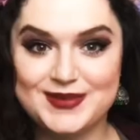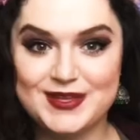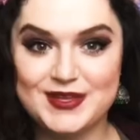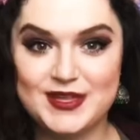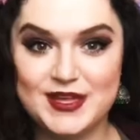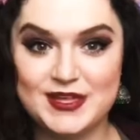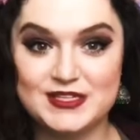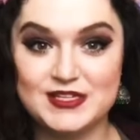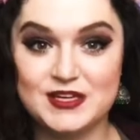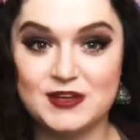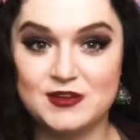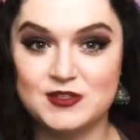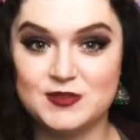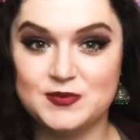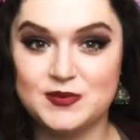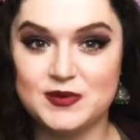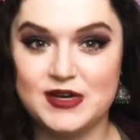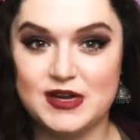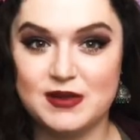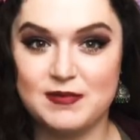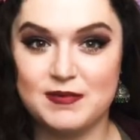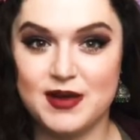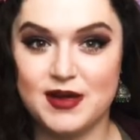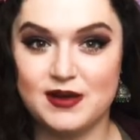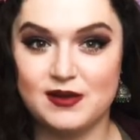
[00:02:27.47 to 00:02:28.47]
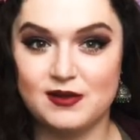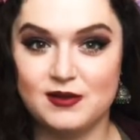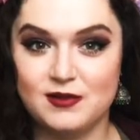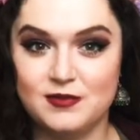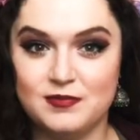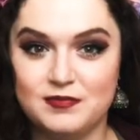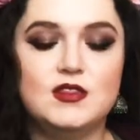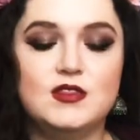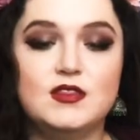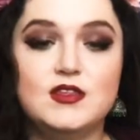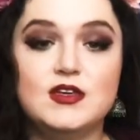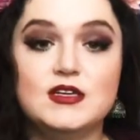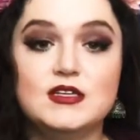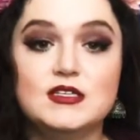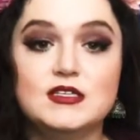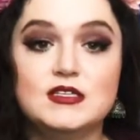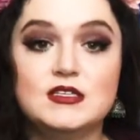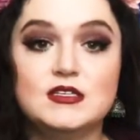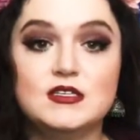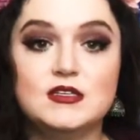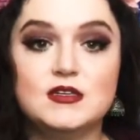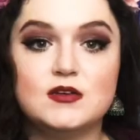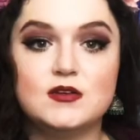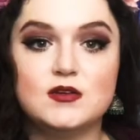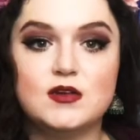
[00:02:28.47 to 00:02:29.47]
That sounds pretty metal.
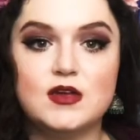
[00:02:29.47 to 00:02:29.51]
This